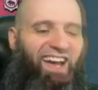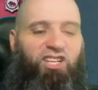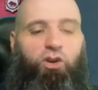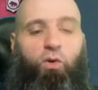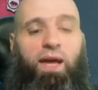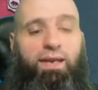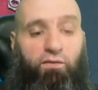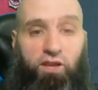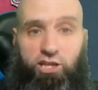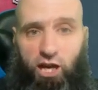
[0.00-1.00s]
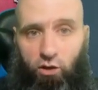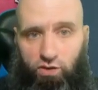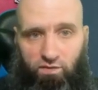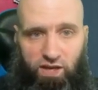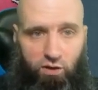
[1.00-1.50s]
So definitely check out
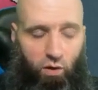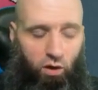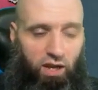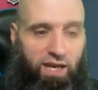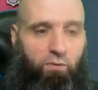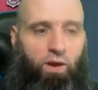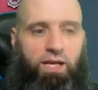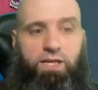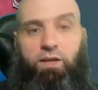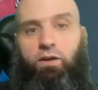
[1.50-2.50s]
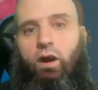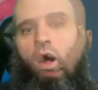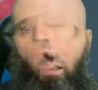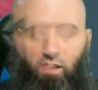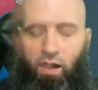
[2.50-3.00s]
the video. I'll link it right here,
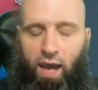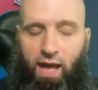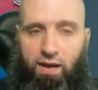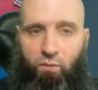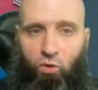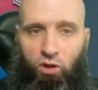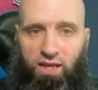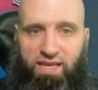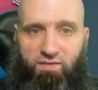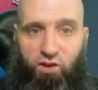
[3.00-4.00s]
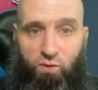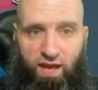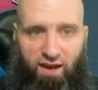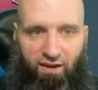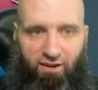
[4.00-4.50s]
and I will leave you
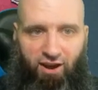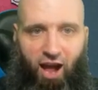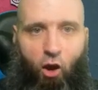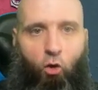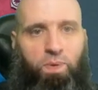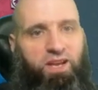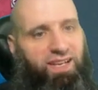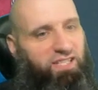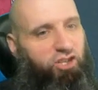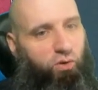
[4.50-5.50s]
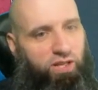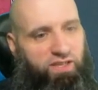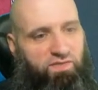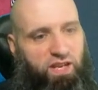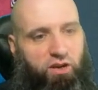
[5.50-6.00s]
there. I hope you guys enjoyed
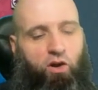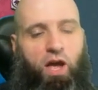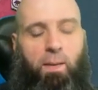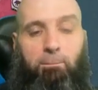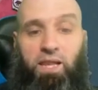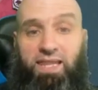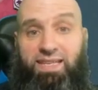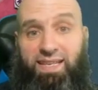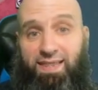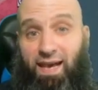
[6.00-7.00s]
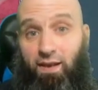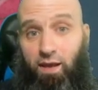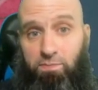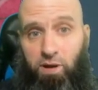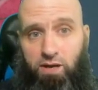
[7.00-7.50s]
this video. Please hit that
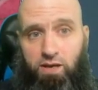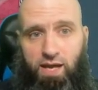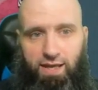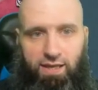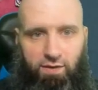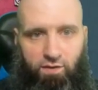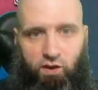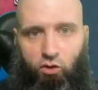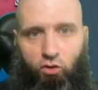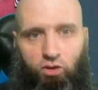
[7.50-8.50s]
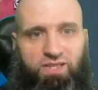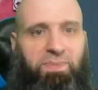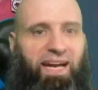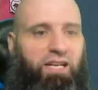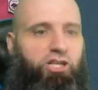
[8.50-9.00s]
like button, give it a good old
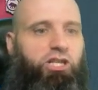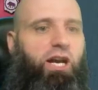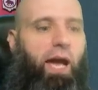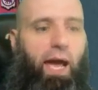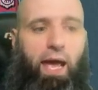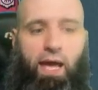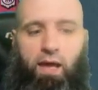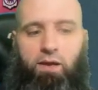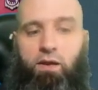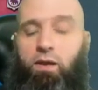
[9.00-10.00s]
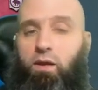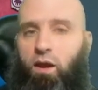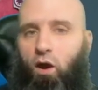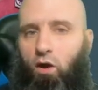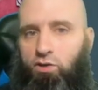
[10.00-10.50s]
smash. And
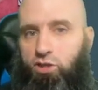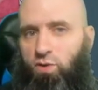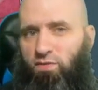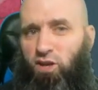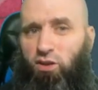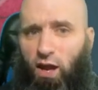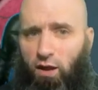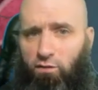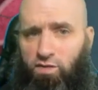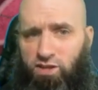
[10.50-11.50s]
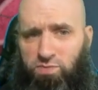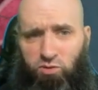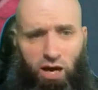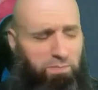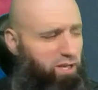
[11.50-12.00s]
also, if you haven't
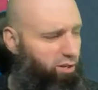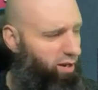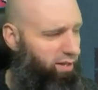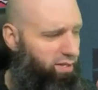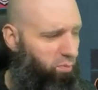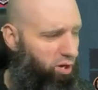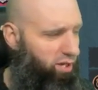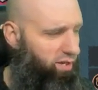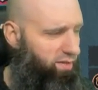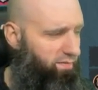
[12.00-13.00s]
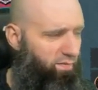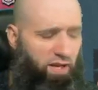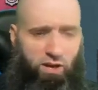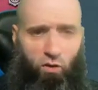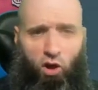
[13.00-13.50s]
subscribed and you're at this point of this
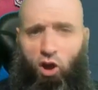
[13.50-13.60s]
video,